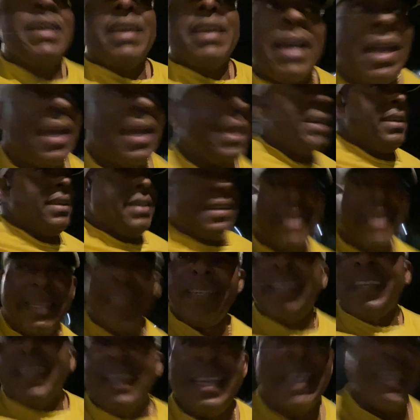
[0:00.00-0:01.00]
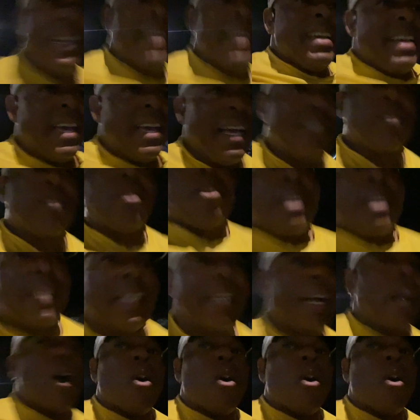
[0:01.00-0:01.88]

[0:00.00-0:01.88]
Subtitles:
hey, that's all I got.